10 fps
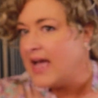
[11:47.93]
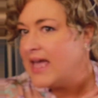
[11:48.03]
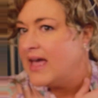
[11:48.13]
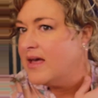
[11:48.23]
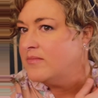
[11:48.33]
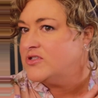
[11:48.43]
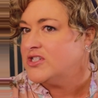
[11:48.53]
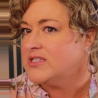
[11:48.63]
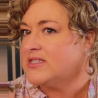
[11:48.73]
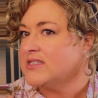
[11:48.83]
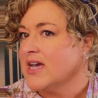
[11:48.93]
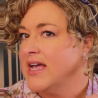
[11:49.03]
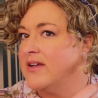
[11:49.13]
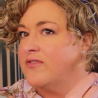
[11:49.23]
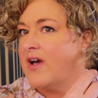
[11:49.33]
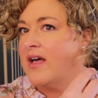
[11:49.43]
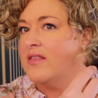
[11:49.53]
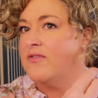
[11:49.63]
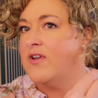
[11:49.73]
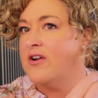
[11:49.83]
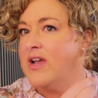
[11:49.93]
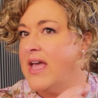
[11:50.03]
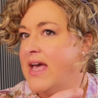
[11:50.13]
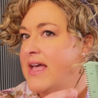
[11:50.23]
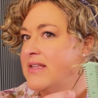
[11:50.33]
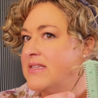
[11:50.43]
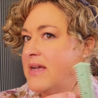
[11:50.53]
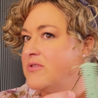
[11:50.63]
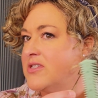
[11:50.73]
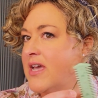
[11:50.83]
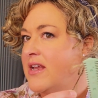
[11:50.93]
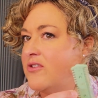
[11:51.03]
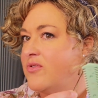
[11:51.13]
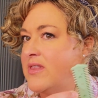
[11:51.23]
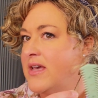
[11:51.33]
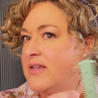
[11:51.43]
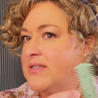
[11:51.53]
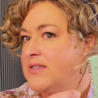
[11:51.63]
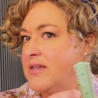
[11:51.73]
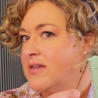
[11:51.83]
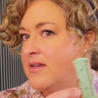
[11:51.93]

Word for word: am just kind of on the very ends I'm just kind of doing this